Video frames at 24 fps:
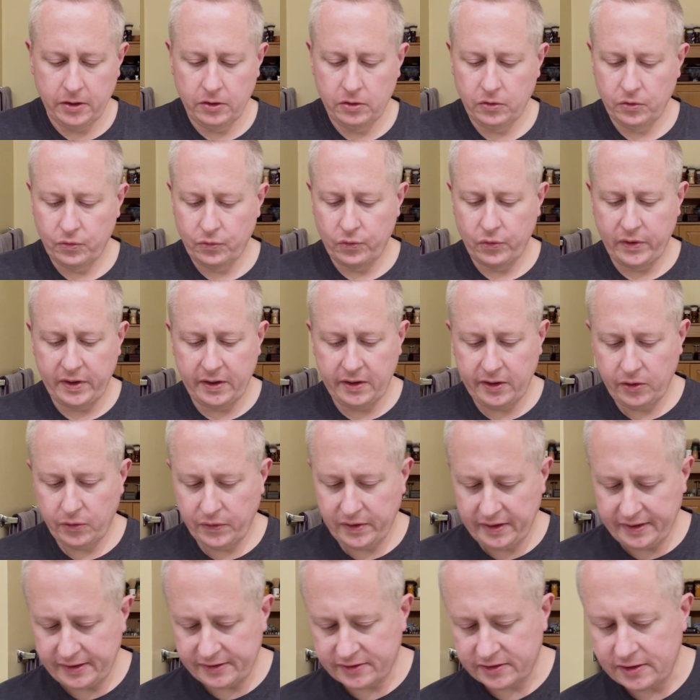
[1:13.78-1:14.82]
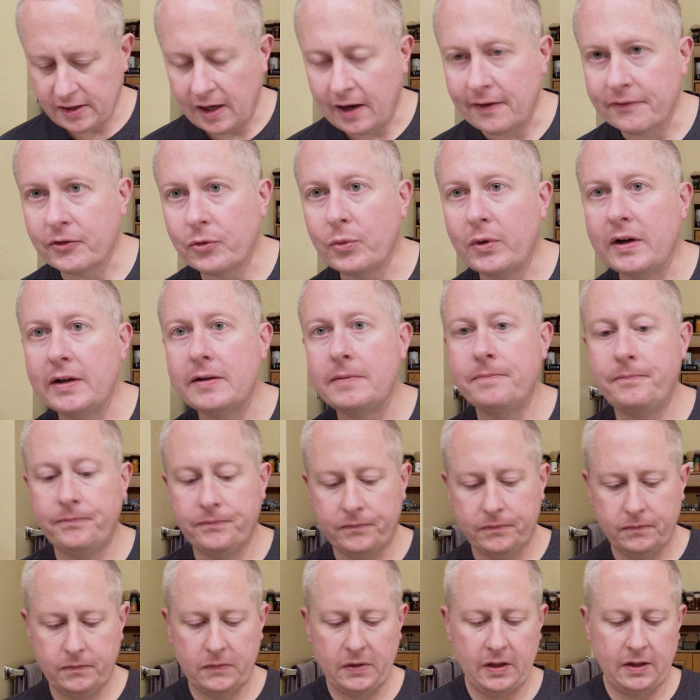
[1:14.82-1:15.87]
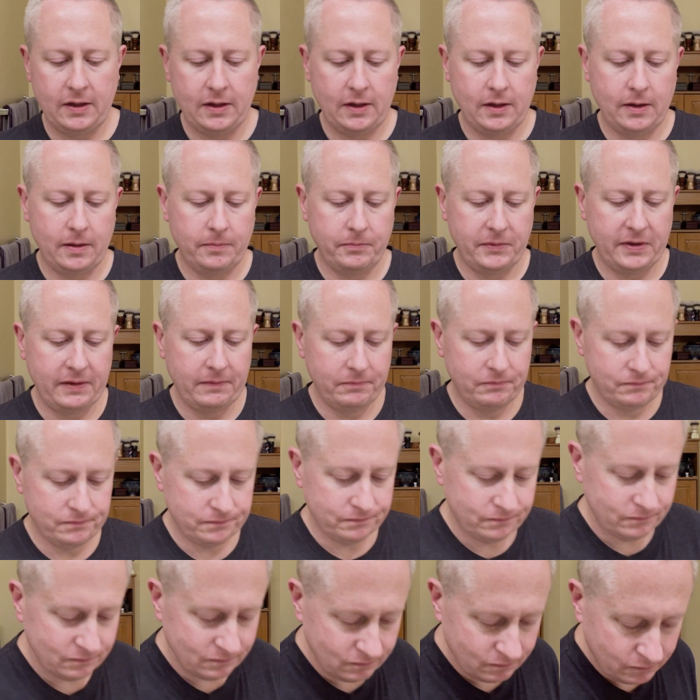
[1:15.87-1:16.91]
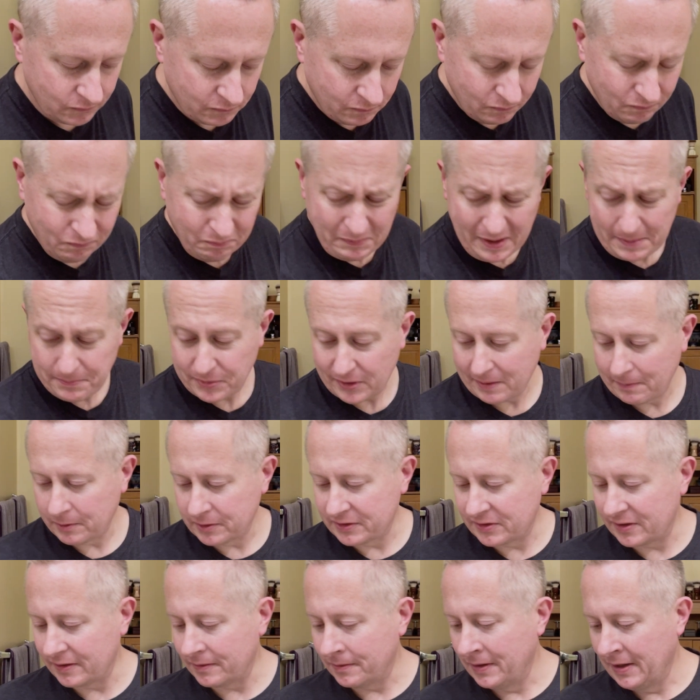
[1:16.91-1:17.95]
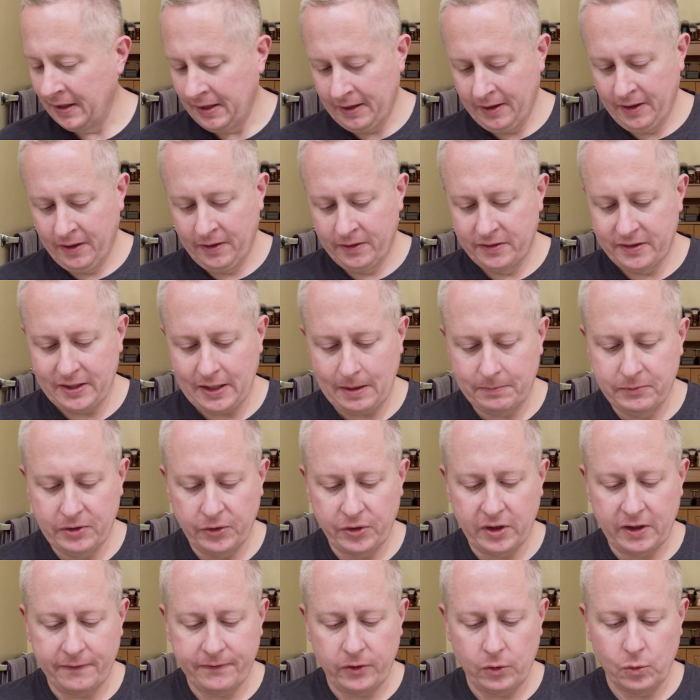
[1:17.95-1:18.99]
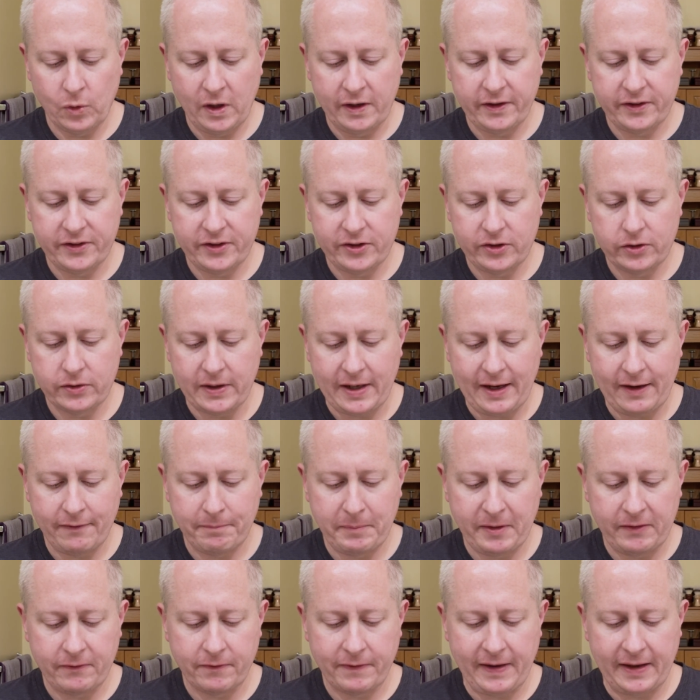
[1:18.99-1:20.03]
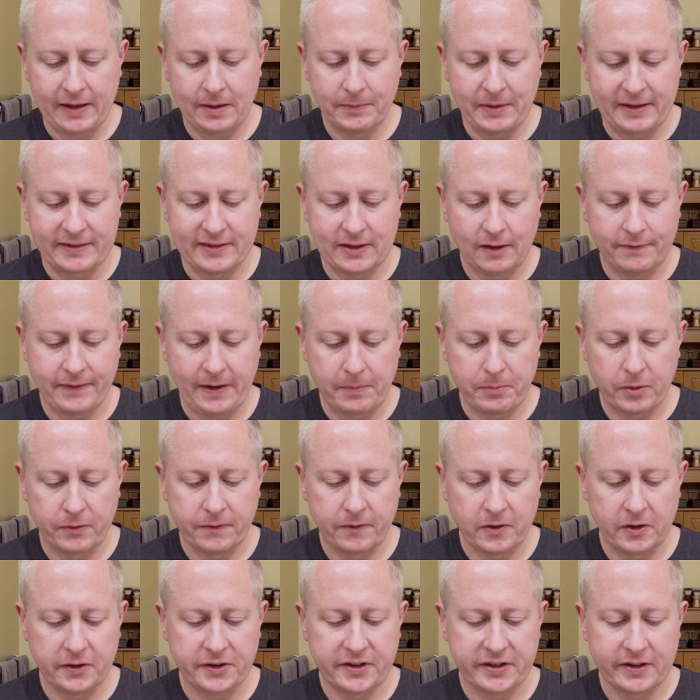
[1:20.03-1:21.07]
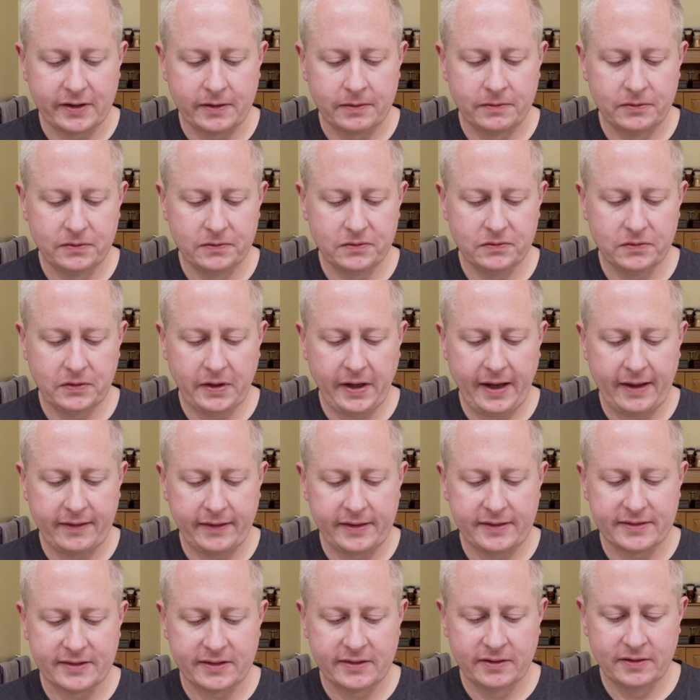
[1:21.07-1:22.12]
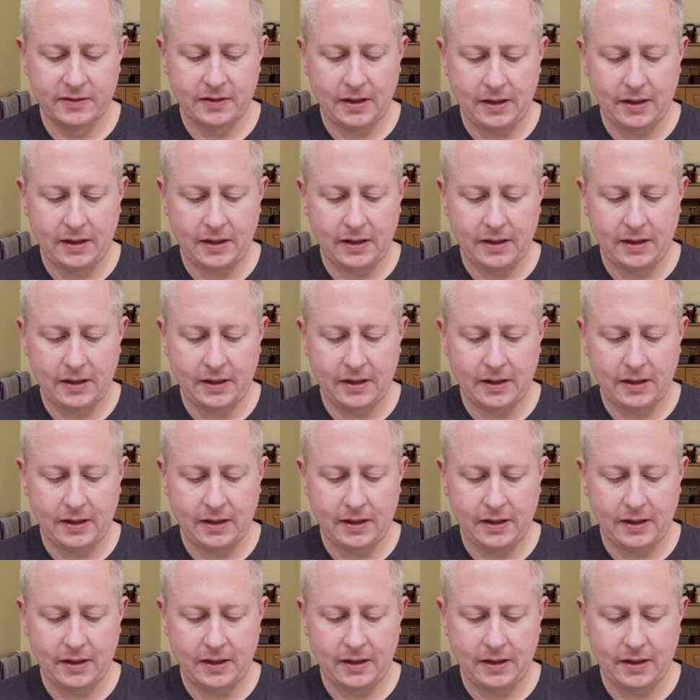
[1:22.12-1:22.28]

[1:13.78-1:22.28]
really soft one. You might be able to tub load it if you wanted to. I've been finding myself, I prefer to at least